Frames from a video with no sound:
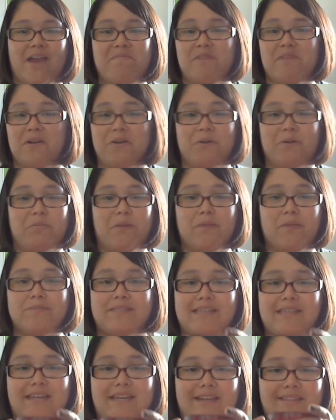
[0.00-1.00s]
not going to
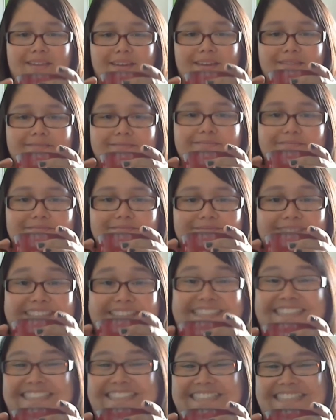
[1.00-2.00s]
promise anything,
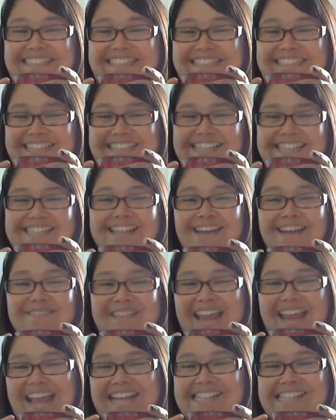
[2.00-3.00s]
because I'm
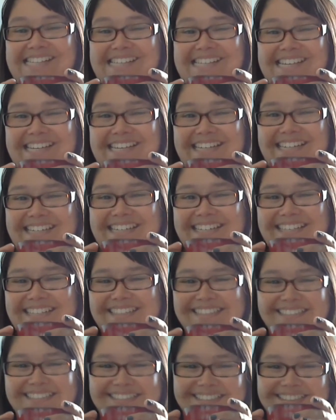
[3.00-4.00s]
lazy.
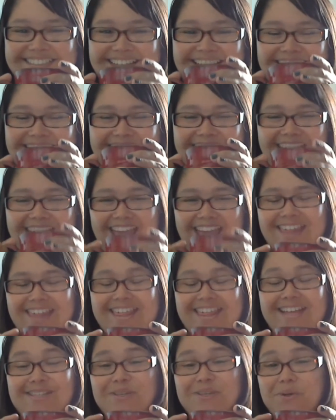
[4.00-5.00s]

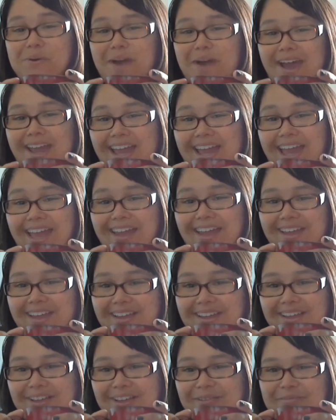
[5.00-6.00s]
That's who
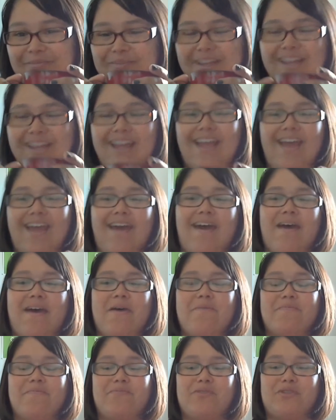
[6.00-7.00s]
I
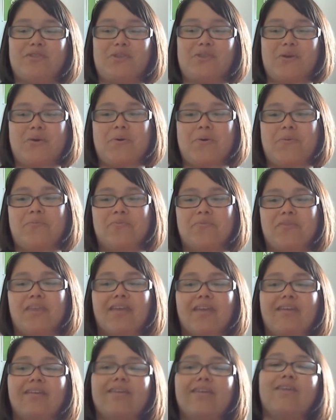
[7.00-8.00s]
am. So
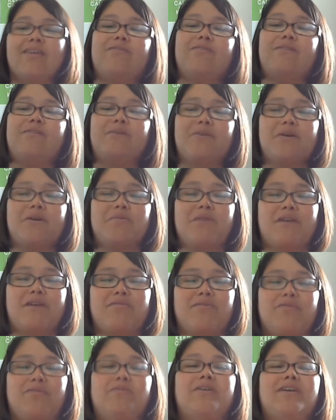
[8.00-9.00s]
if you look on
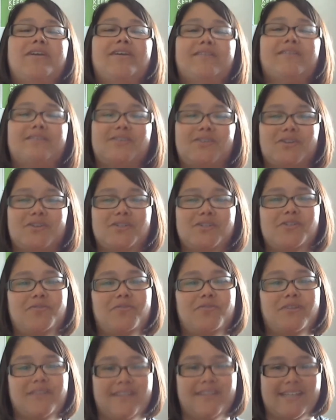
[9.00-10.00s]
Ravelry, search
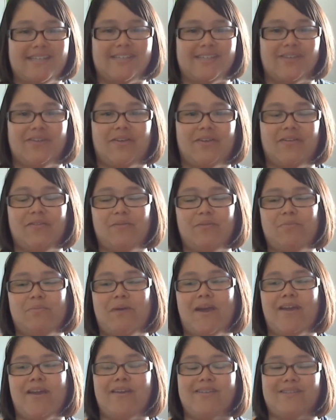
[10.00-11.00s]
for Liesel
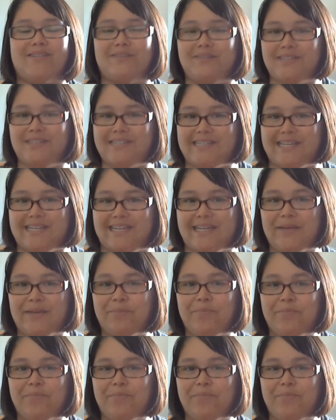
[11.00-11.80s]
by Isolde Teague.